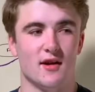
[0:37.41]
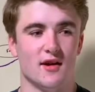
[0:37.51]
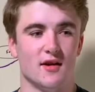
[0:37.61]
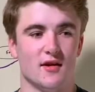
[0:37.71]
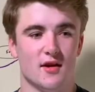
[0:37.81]

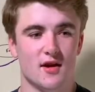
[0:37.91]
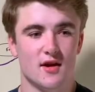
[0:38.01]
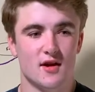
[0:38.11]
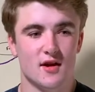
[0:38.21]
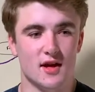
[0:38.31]
And
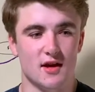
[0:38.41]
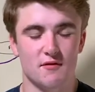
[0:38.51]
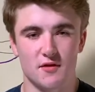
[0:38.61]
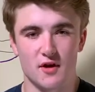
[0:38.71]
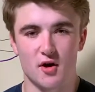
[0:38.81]

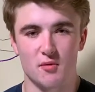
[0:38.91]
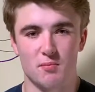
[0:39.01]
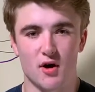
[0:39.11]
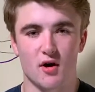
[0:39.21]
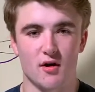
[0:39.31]
even though
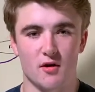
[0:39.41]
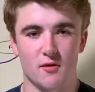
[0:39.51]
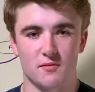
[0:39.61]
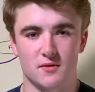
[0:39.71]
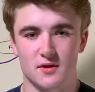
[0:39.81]

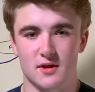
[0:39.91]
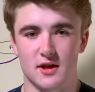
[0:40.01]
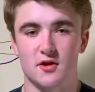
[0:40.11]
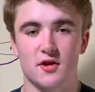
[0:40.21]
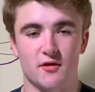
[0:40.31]
Paul,
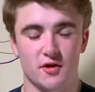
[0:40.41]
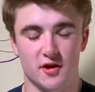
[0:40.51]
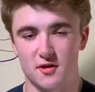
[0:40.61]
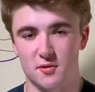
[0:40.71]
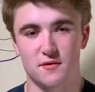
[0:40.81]
he couldn't look
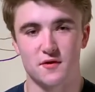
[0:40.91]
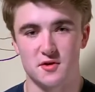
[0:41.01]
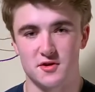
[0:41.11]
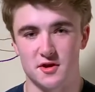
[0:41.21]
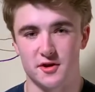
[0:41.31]
into his
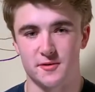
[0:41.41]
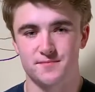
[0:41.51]
future